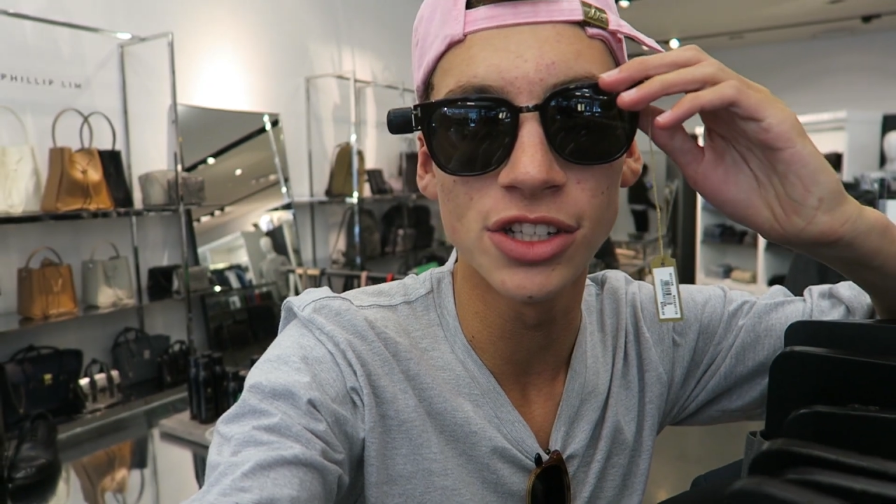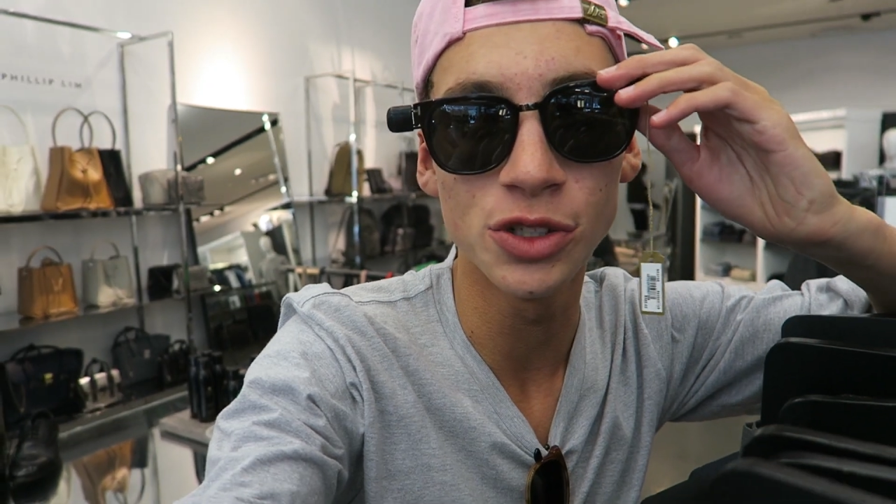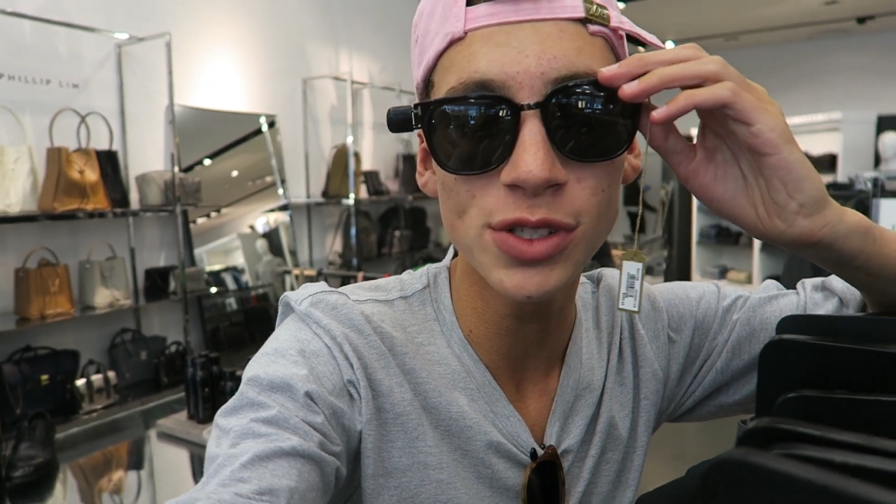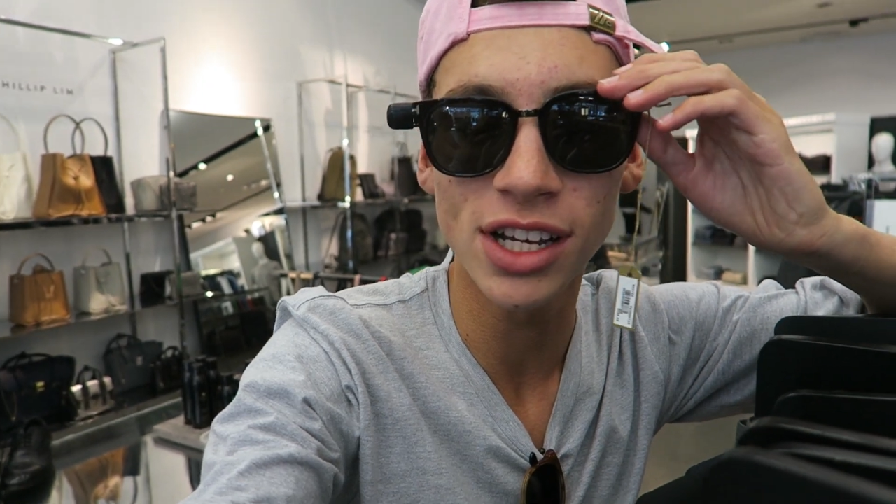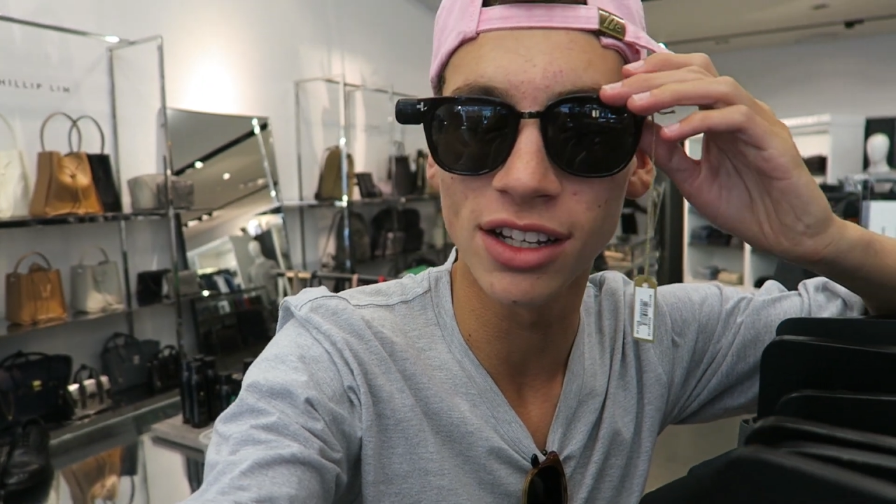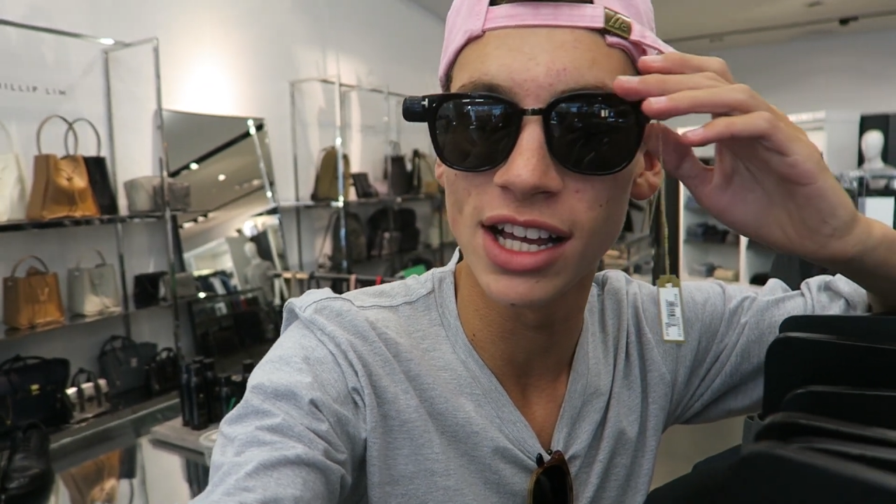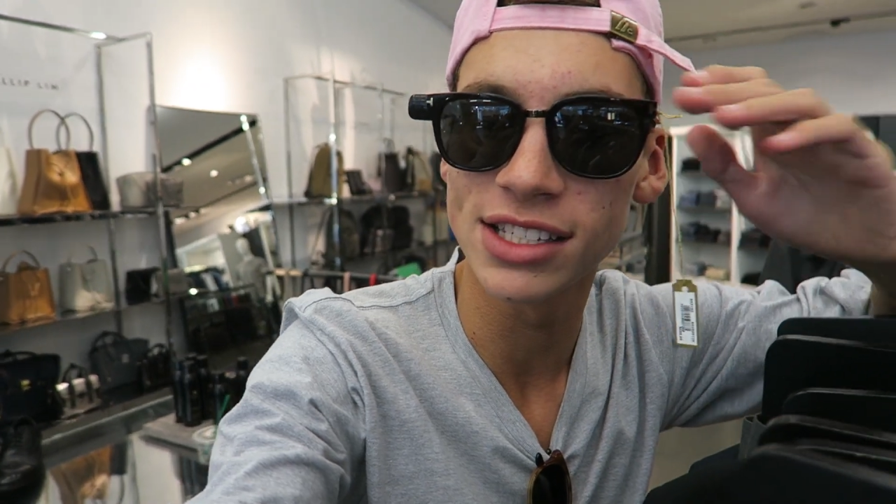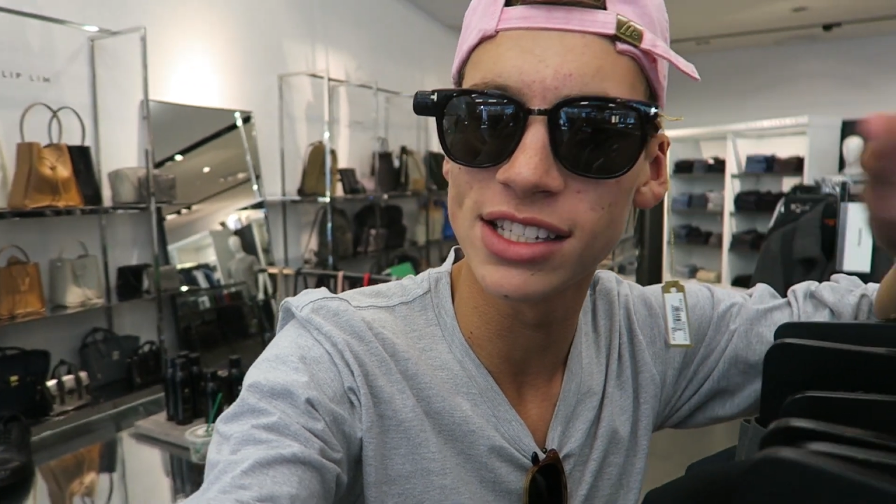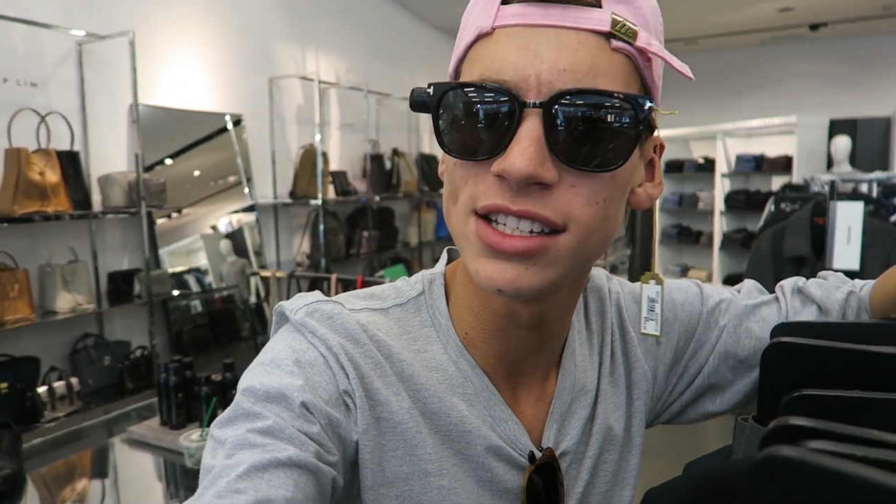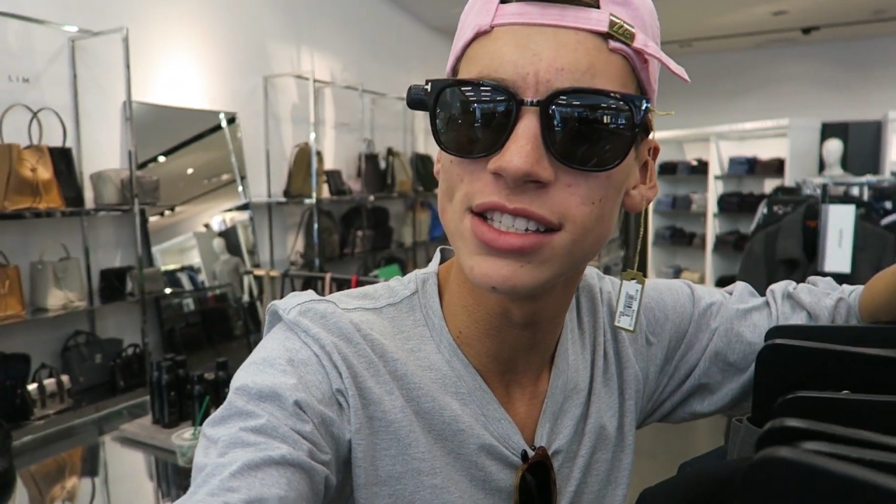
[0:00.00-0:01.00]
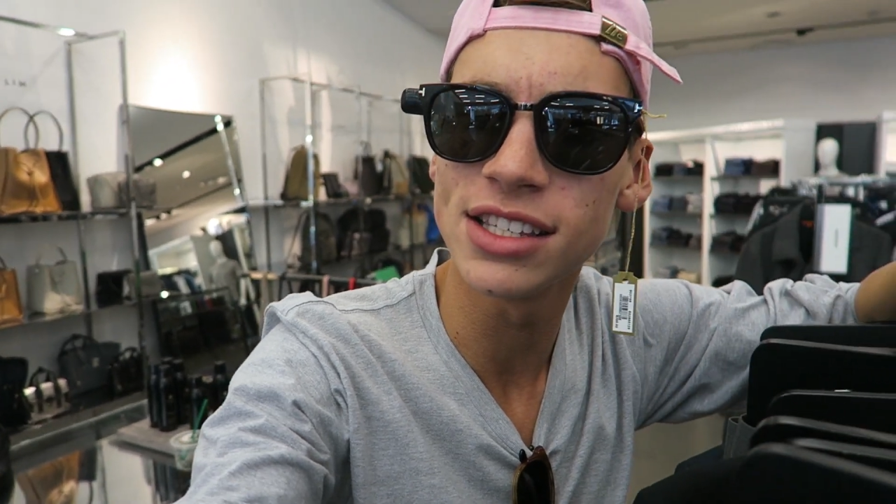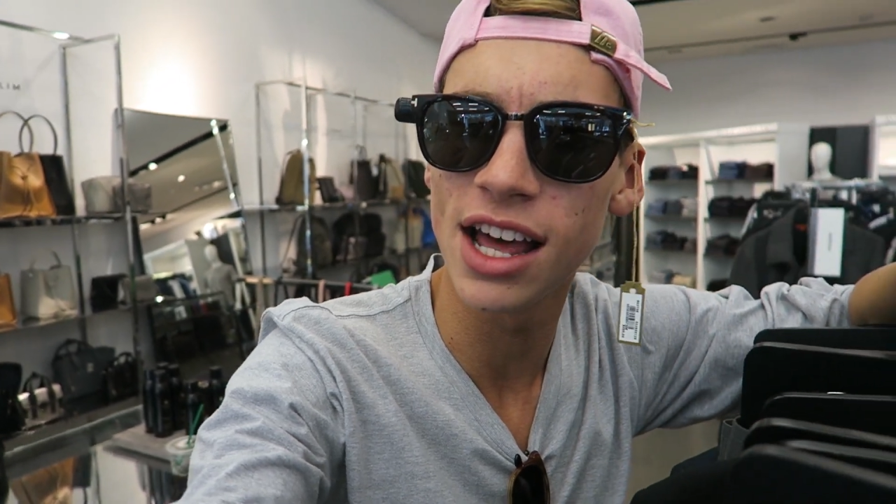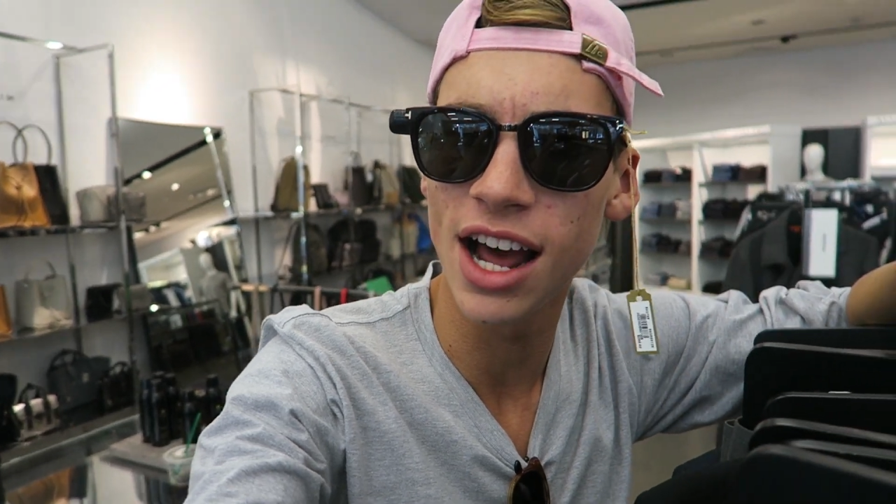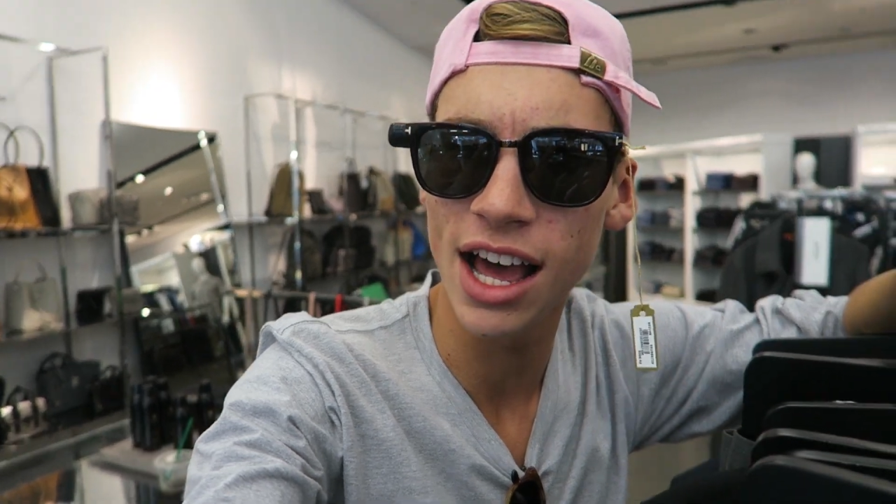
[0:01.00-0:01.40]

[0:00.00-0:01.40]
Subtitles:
new sunglasses that